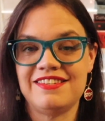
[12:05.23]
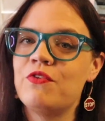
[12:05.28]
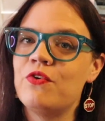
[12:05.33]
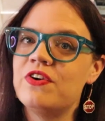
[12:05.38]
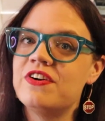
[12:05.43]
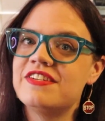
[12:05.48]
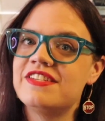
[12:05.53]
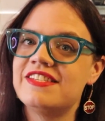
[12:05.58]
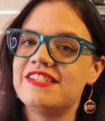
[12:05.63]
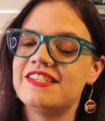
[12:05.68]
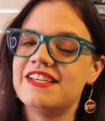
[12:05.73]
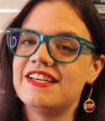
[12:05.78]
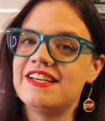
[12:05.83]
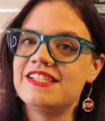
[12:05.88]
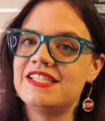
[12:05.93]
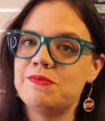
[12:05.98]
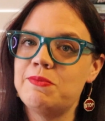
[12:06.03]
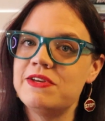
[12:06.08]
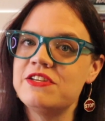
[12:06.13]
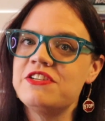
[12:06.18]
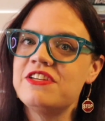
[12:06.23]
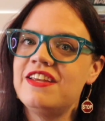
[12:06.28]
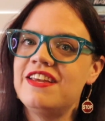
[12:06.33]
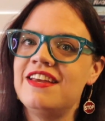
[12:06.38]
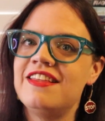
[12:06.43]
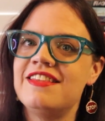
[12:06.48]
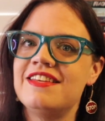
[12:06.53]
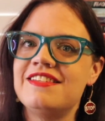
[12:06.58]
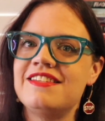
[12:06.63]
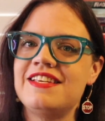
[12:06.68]
Of course, especially
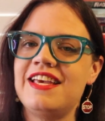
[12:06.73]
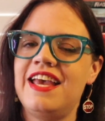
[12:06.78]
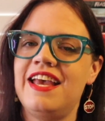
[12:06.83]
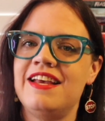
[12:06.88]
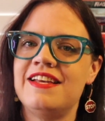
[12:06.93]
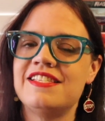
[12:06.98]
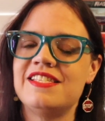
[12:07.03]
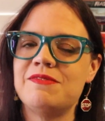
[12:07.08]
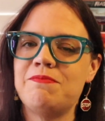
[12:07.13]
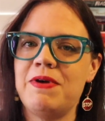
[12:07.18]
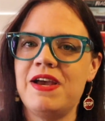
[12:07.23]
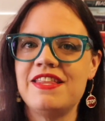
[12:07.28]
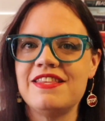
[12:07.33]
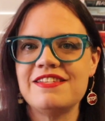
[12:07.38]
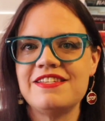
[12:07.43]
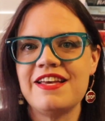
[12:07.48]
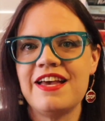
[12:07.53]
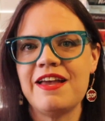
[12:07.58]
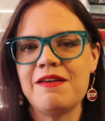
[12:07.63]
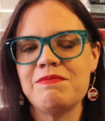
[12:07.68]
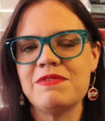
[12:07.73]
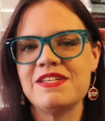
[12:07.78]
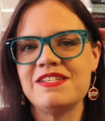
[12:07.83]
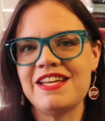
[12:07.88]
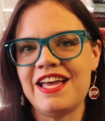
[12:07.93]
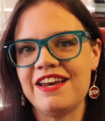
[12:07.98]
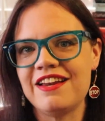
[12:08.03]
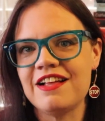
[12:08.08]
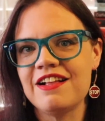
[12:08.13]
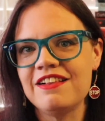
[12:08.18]
in this case, by the time the
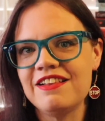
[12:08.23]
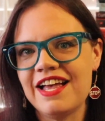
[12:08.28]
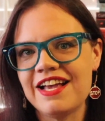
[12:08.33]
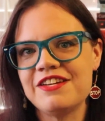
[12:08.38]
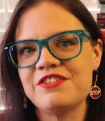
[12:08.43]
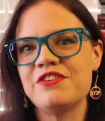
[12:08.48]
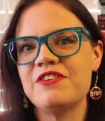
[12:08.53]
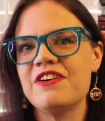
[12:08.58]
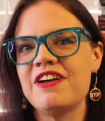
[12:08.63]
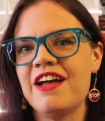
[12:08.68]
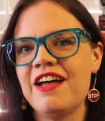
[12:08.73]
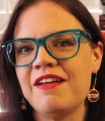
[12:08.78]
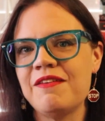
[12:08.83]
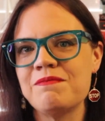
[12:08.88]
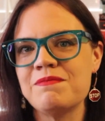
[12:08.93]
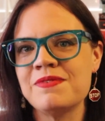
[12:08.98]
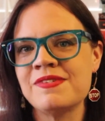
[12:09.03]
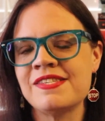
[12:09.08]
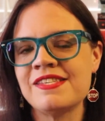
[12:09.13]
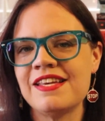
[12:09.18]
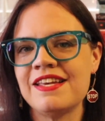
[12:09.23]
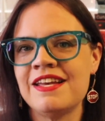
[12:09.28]
debt collector comes,